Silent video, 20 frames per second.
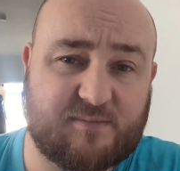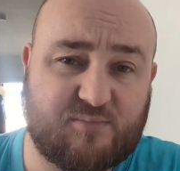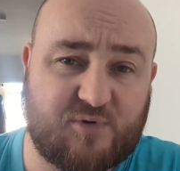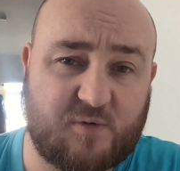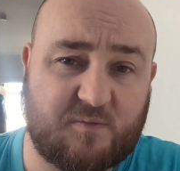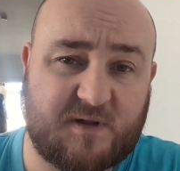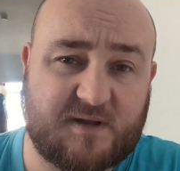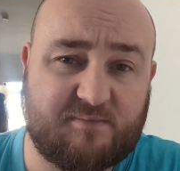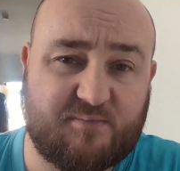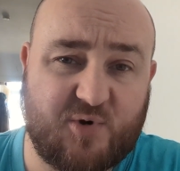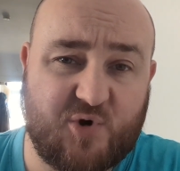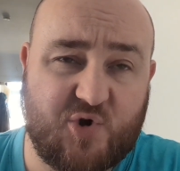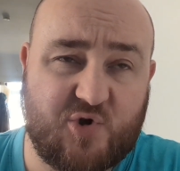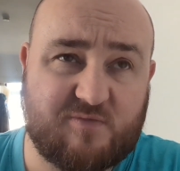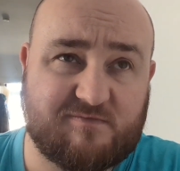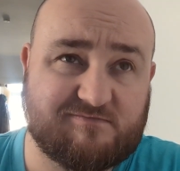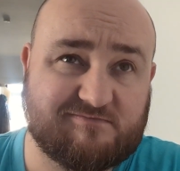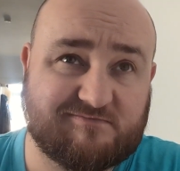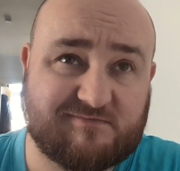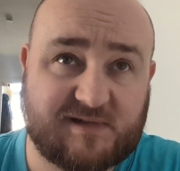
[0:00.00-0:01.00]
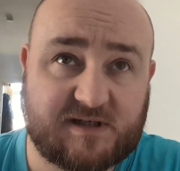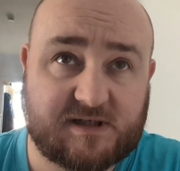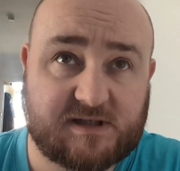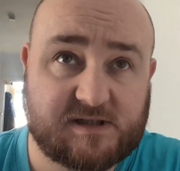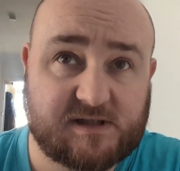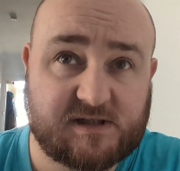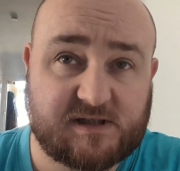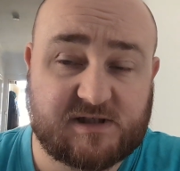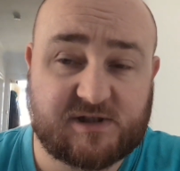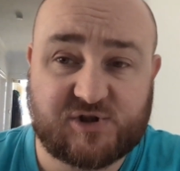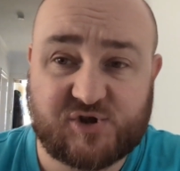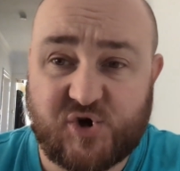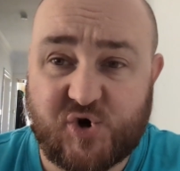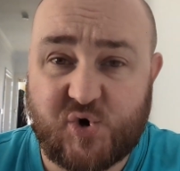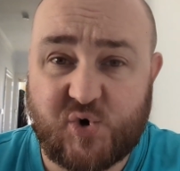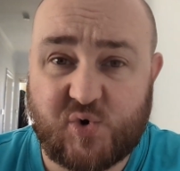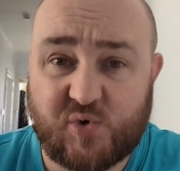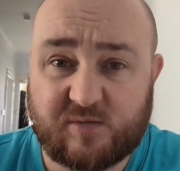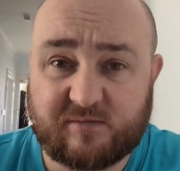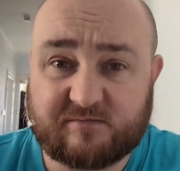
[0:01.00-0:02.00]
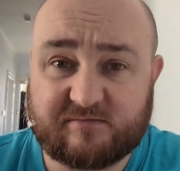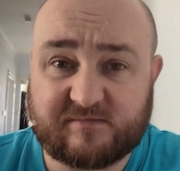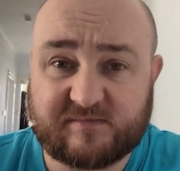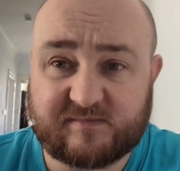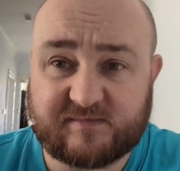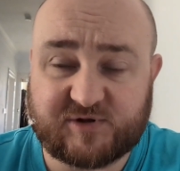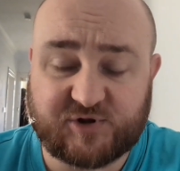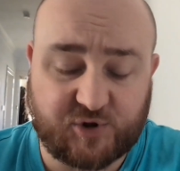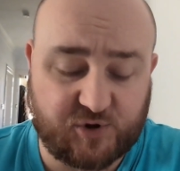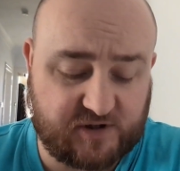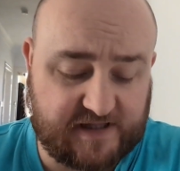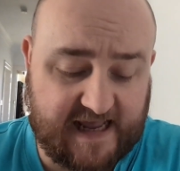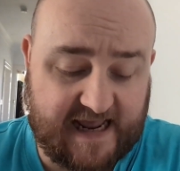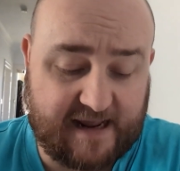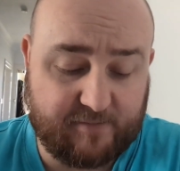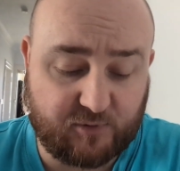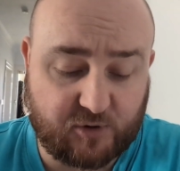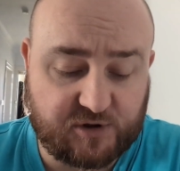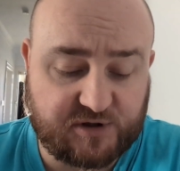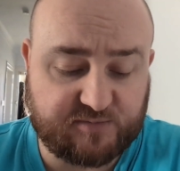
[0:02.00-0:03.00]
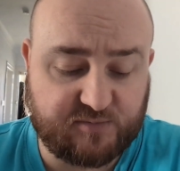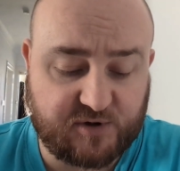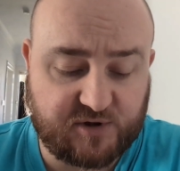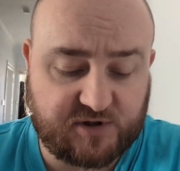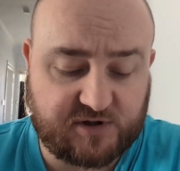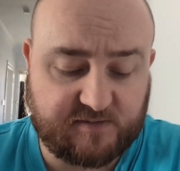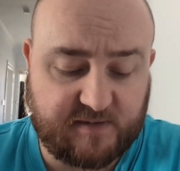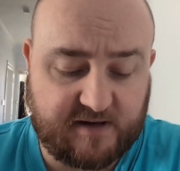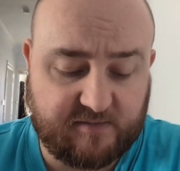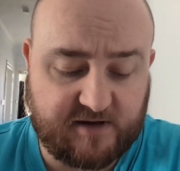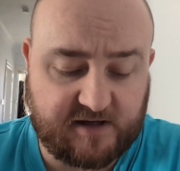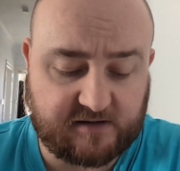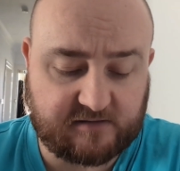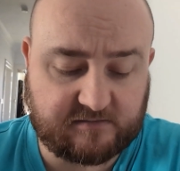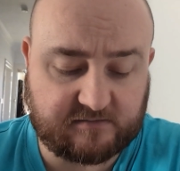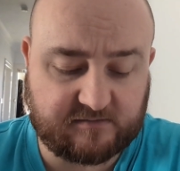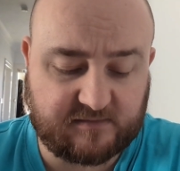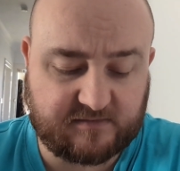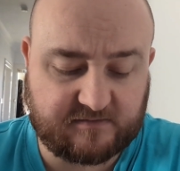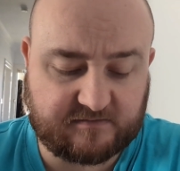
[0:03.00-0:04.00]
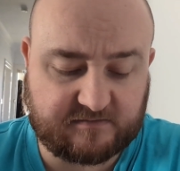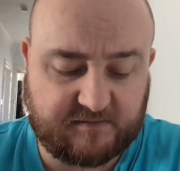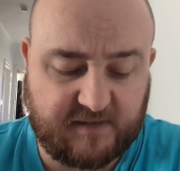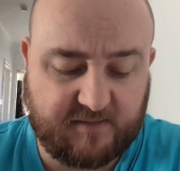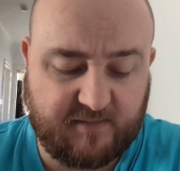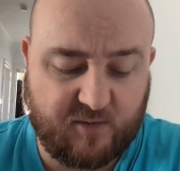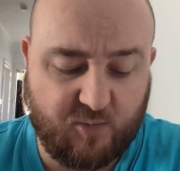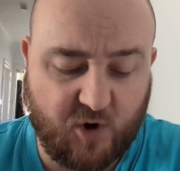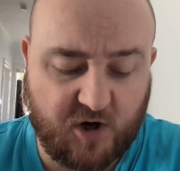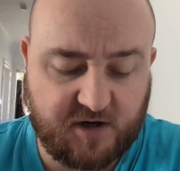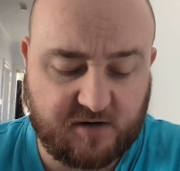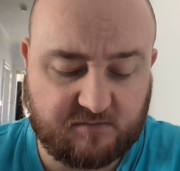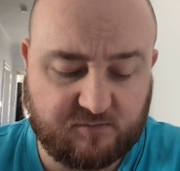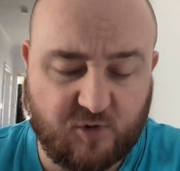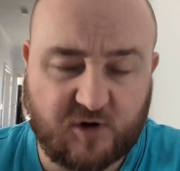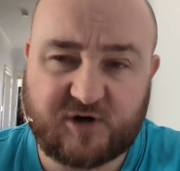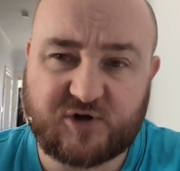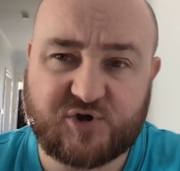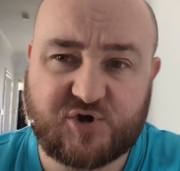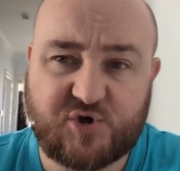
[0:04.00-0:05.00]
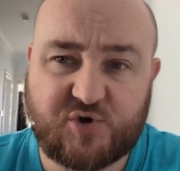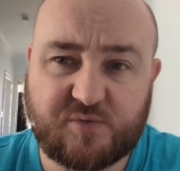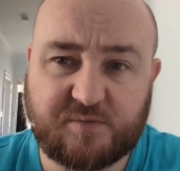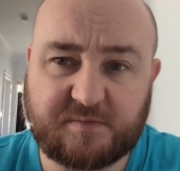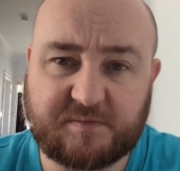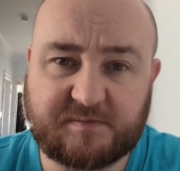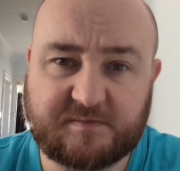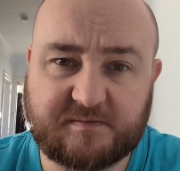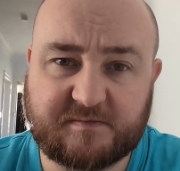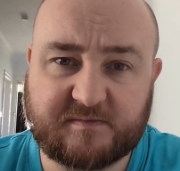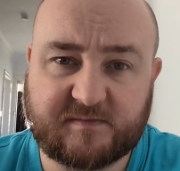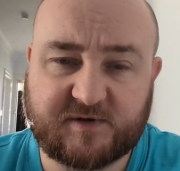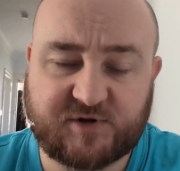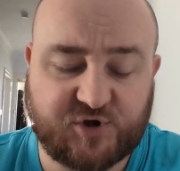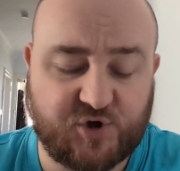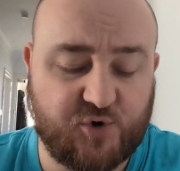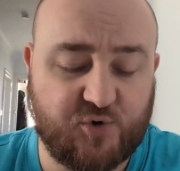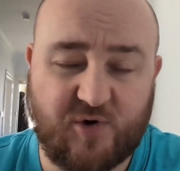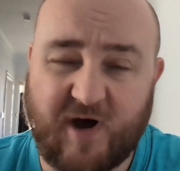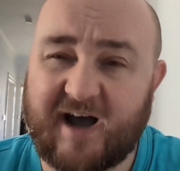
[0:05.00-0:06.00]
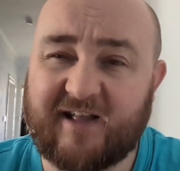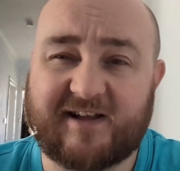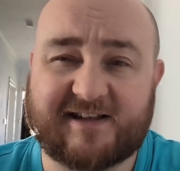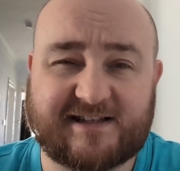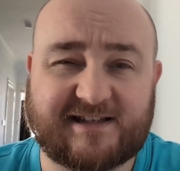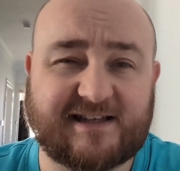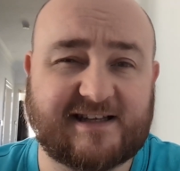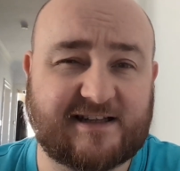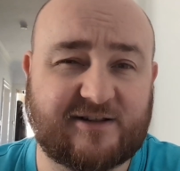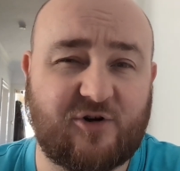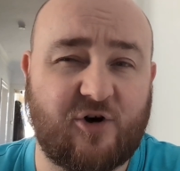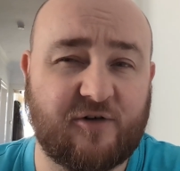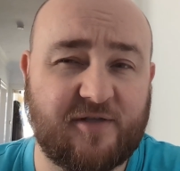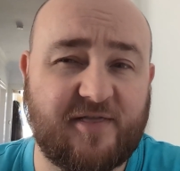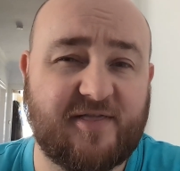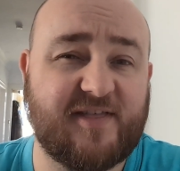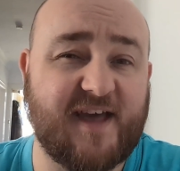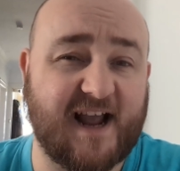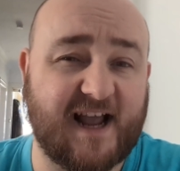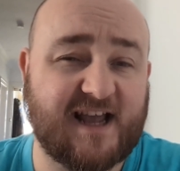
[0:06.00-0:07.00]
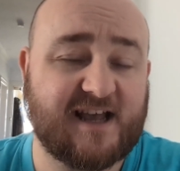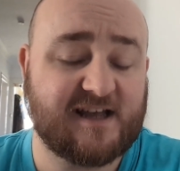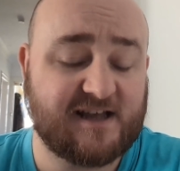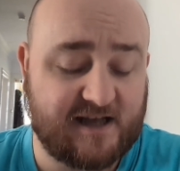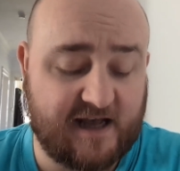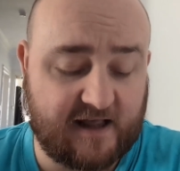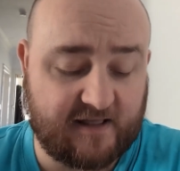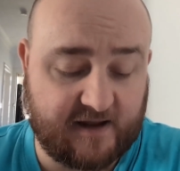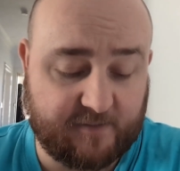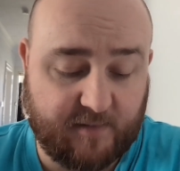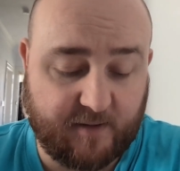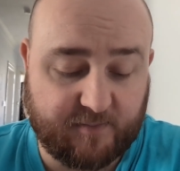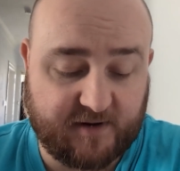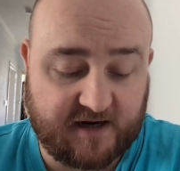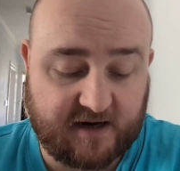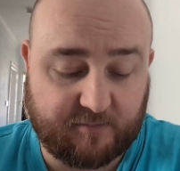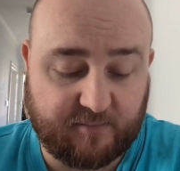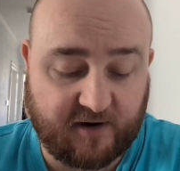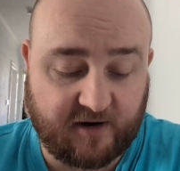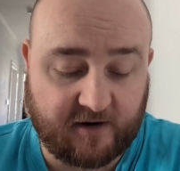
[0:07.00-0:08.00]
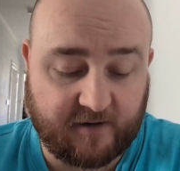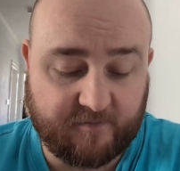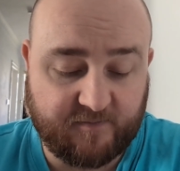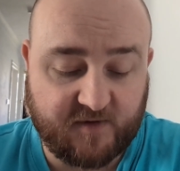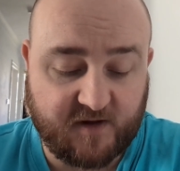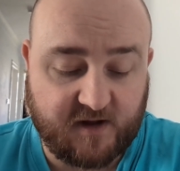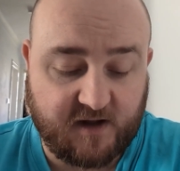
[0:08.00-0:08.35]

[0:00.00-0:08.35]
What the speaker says: I'd probably put two tablespoons, maybe one or two. I like to ladle it on thick. I like my peanut butter.